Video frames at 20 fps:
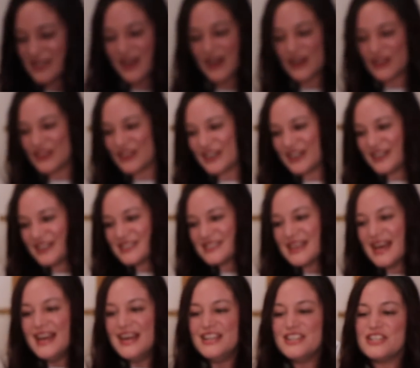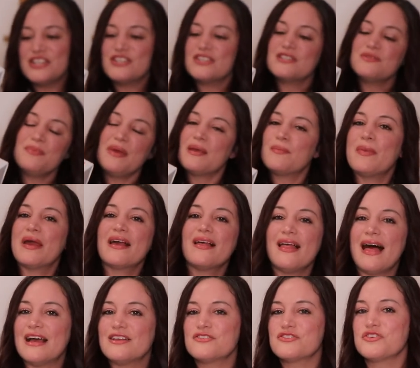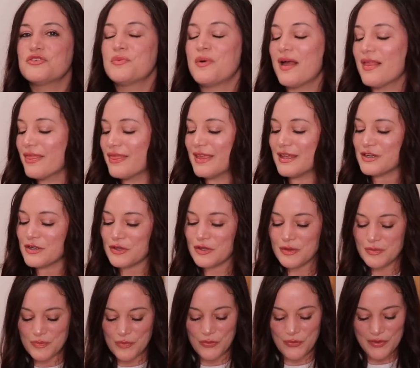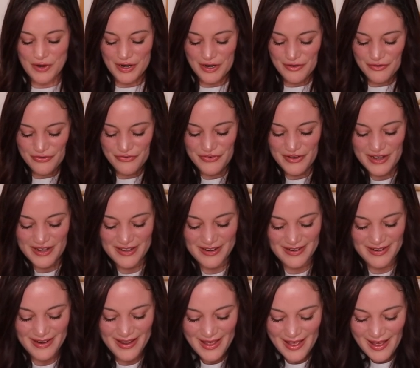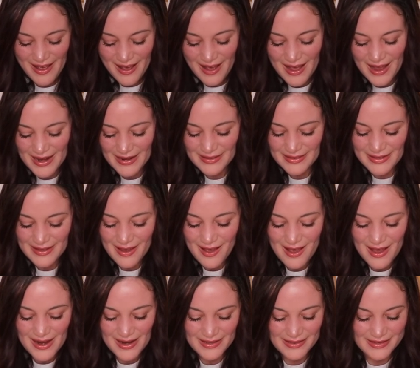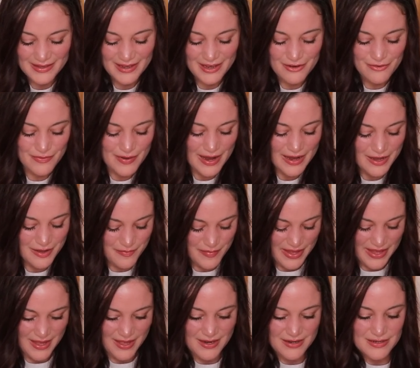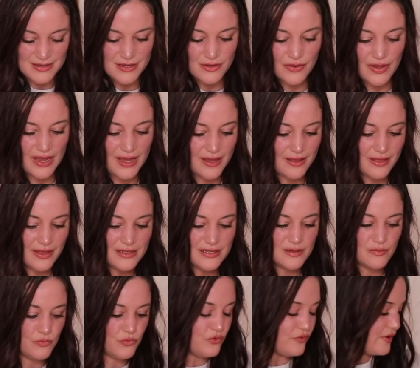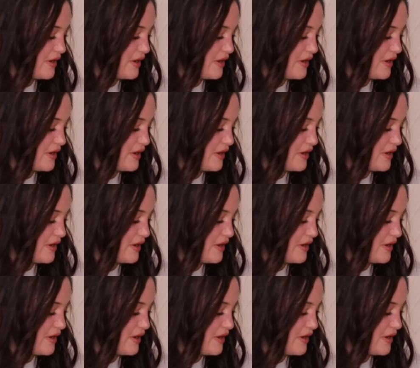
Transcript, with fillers: colors to just make my classroom a little more fun. Highly, highly recommend. Okay, let's move